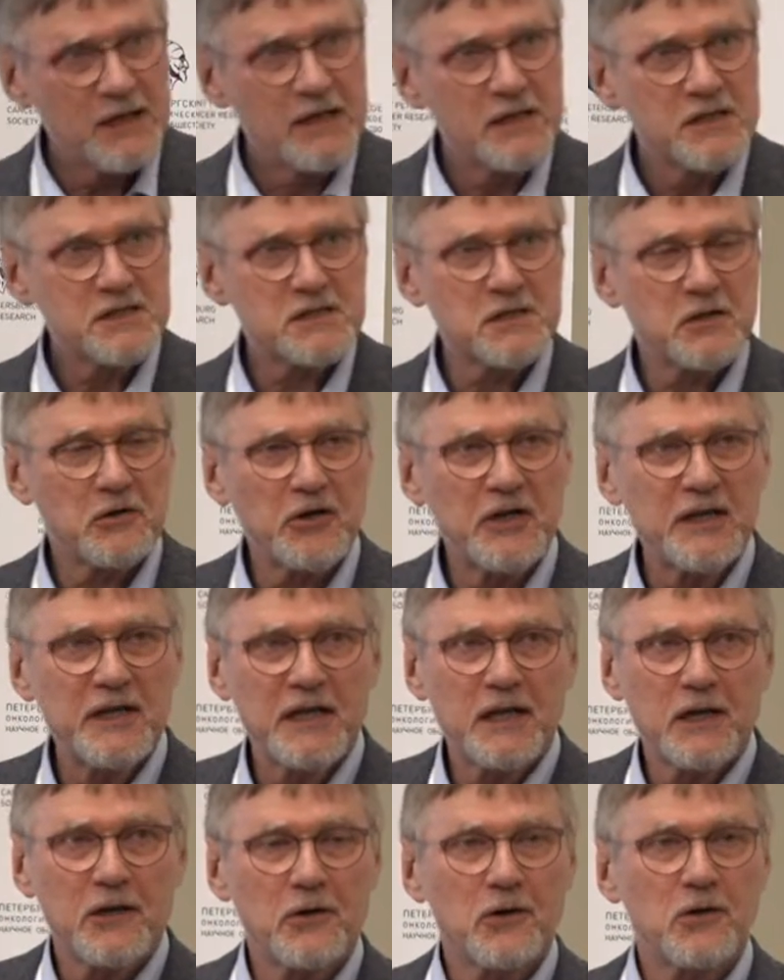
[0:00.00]

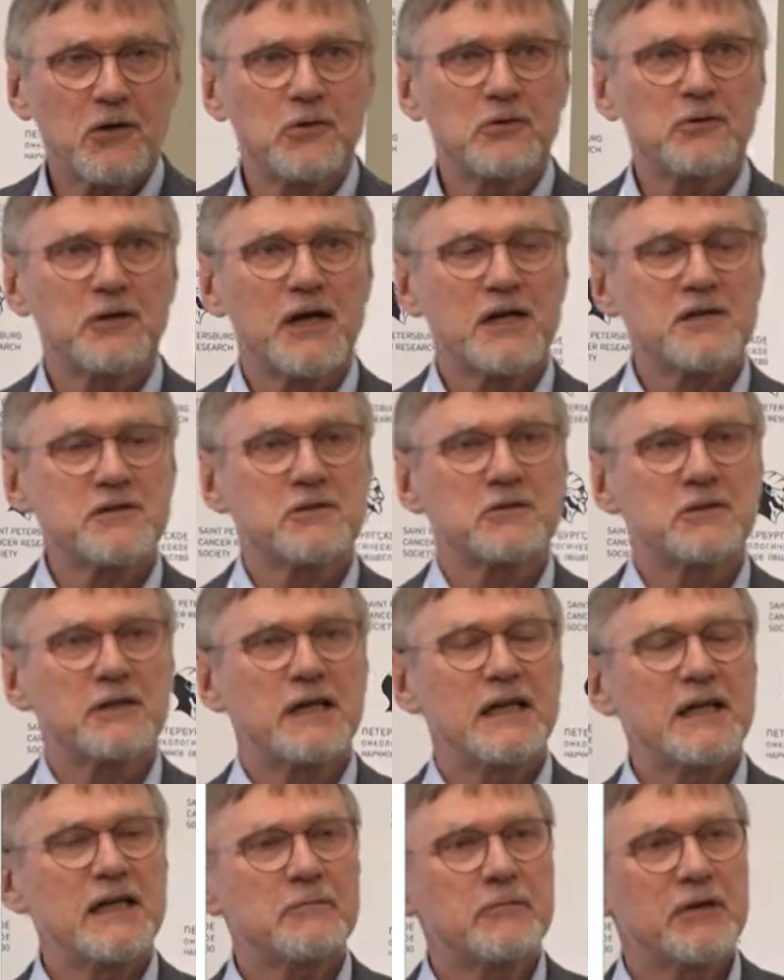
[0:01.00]
screening alone does not
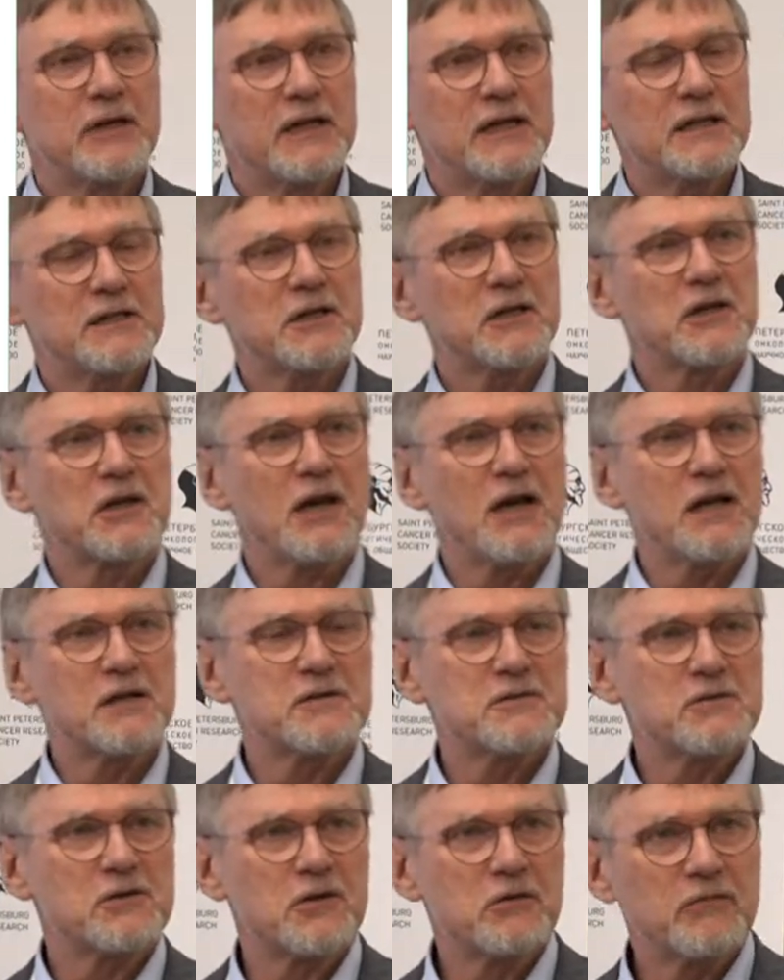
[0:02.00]
eliminate the
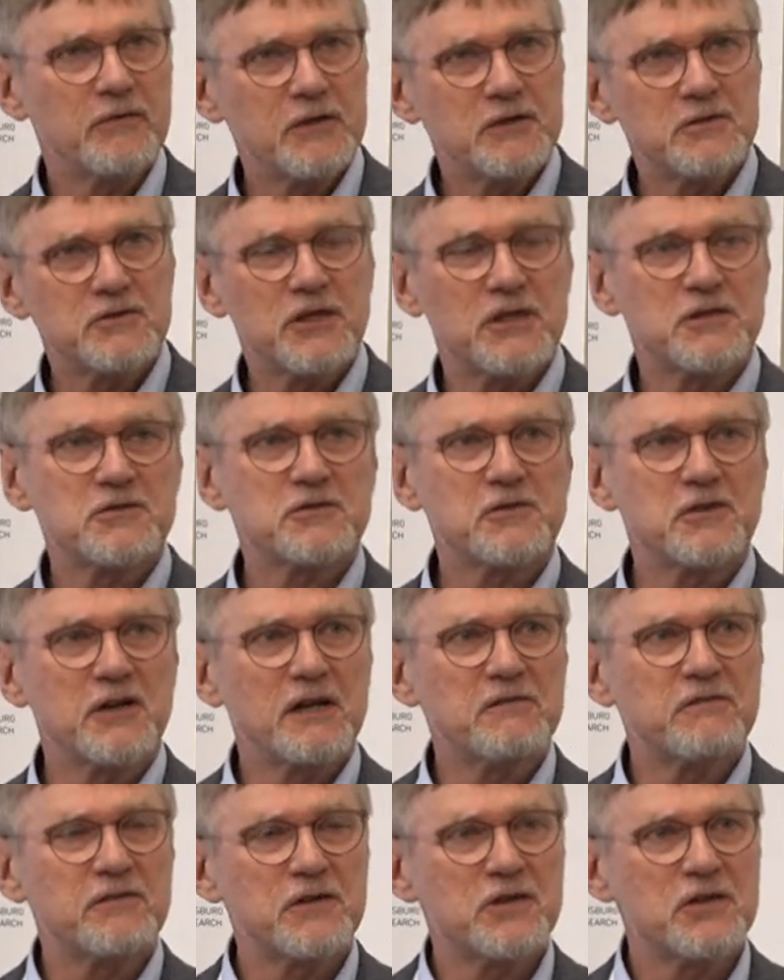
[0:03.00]
cancer with such
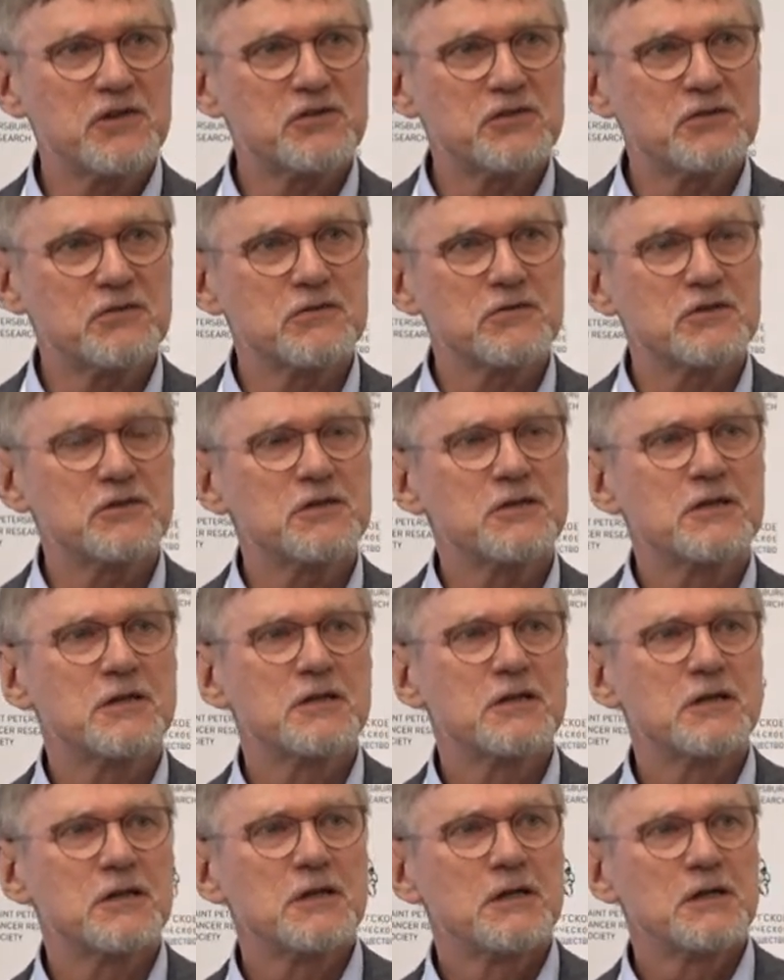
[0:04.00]
definitions.
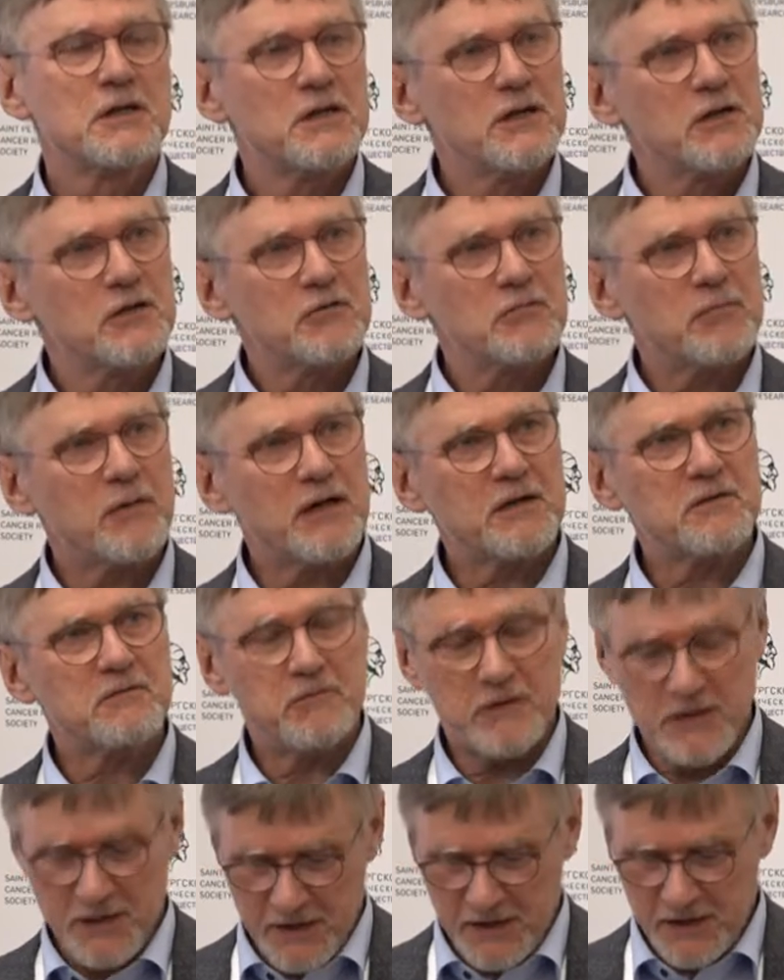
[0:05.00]
But
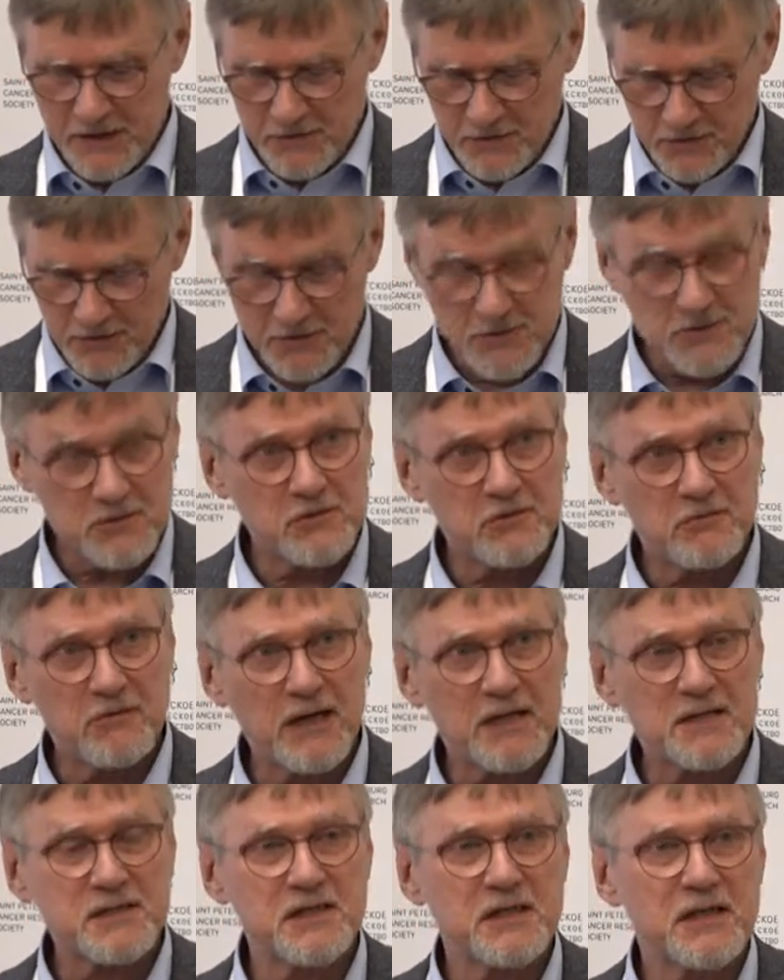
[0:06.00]
we need also
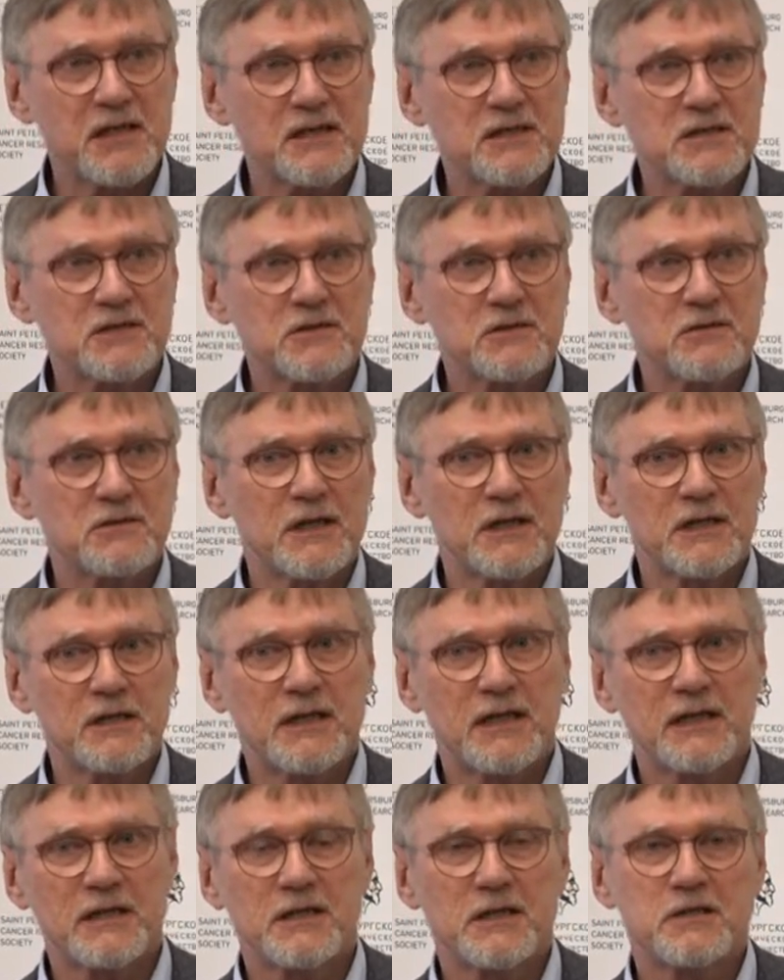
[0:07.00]
vaccination, and
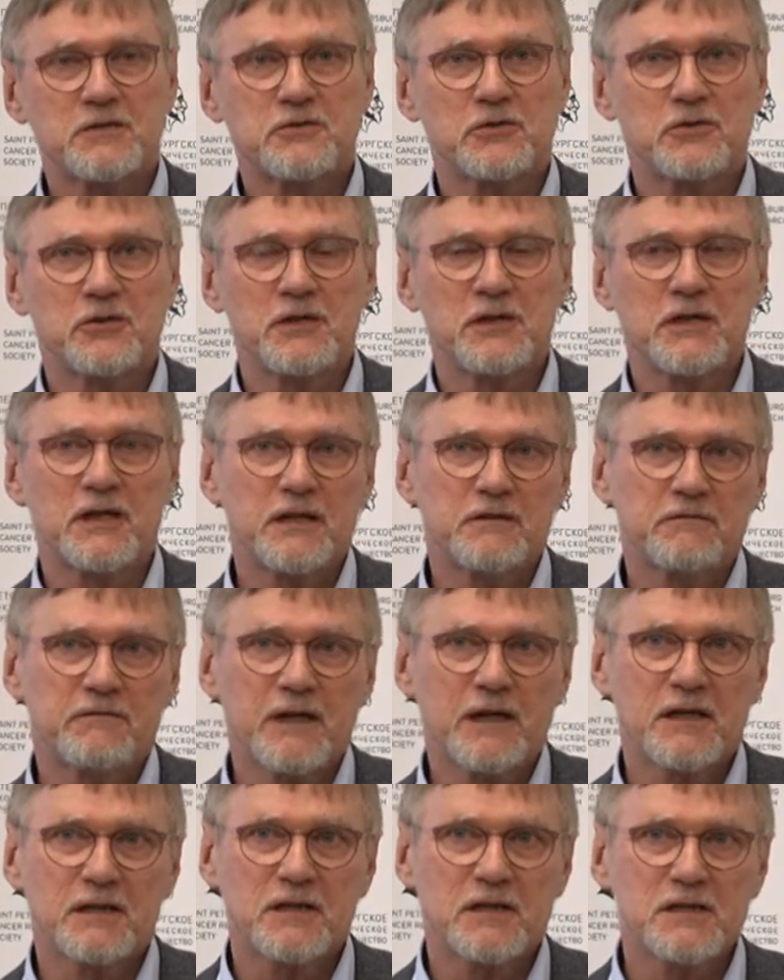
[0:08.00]
then the joint
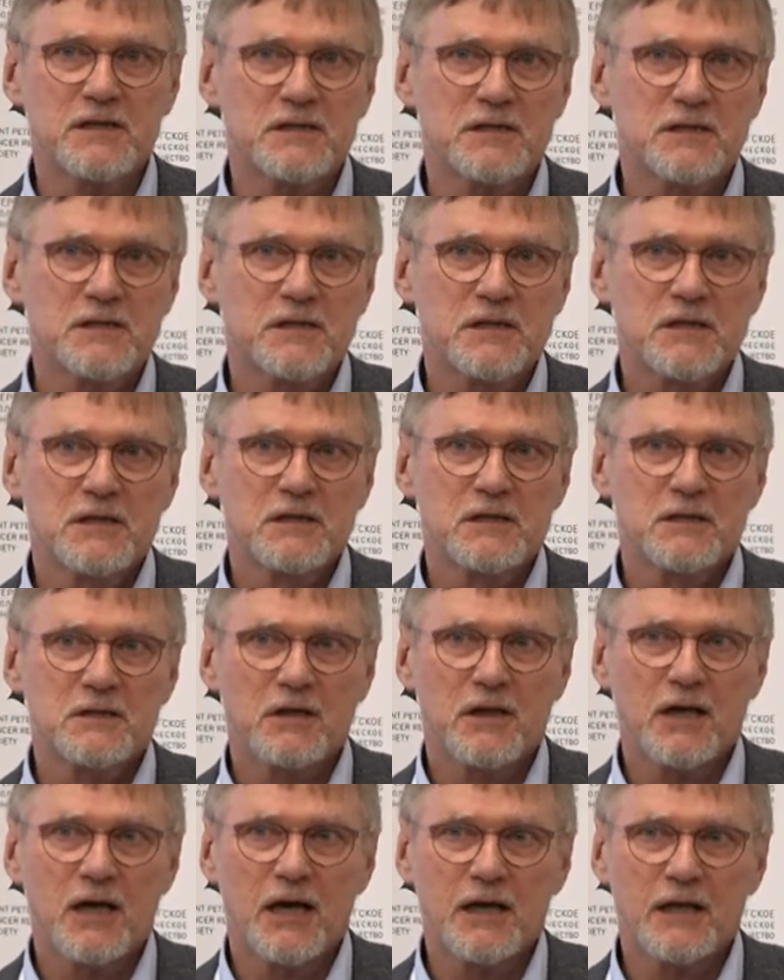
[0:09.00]
effect is
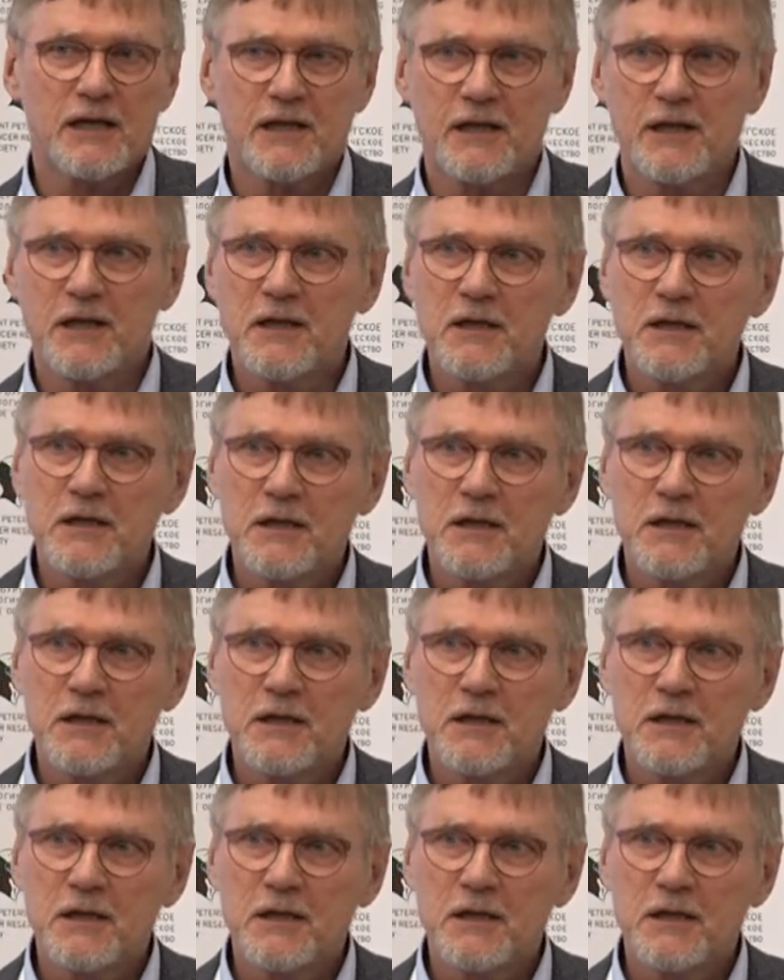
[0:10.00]
likely